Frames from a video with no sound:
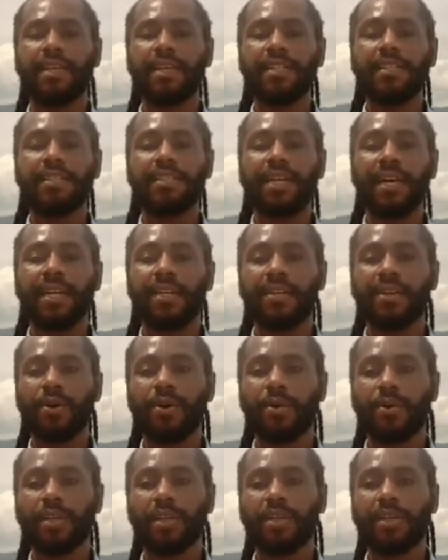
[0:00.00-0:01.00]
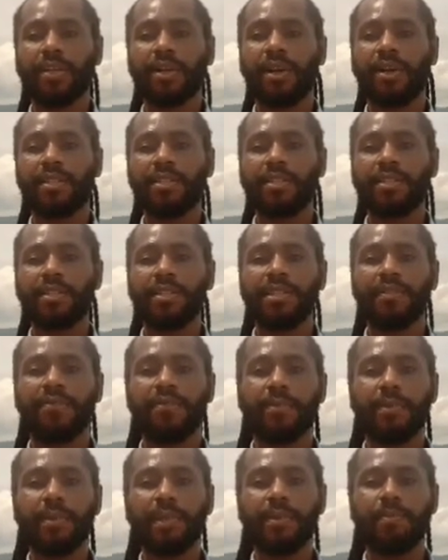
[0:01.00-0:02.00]
sat down and conceived
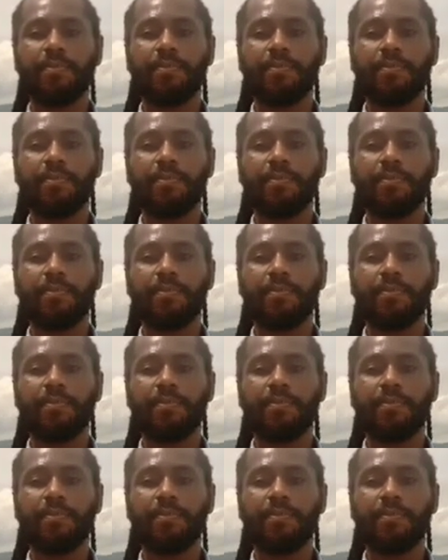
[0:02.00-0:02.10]
many